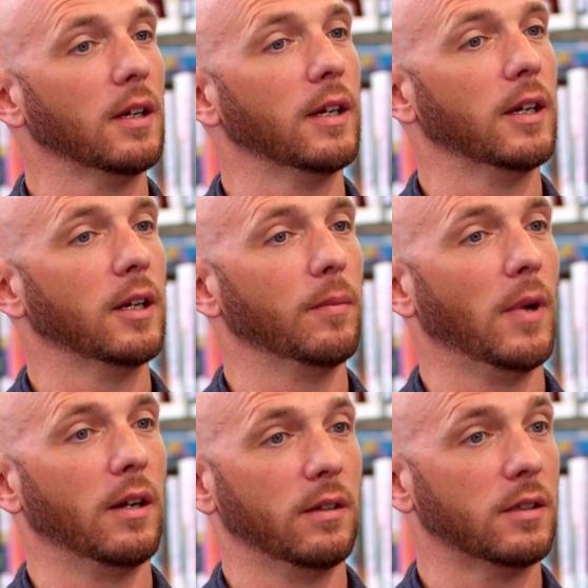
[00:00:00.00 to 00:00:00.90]

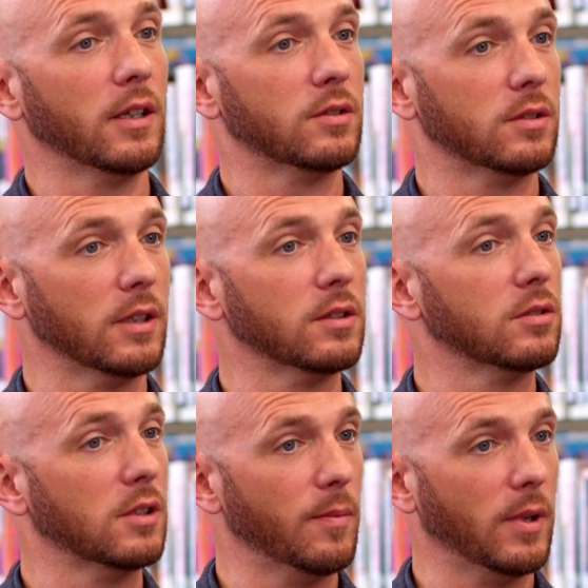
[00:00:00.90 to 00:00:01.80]
And that's
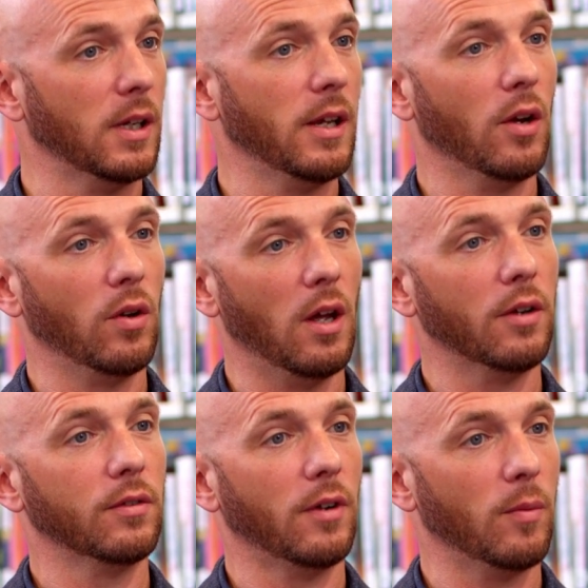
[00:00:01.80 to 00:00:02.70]
typically how a
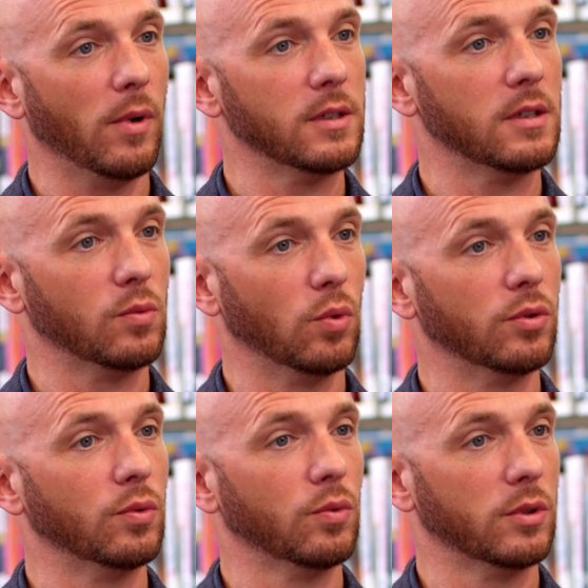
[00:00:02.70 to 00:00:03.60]
lot of our apprentices would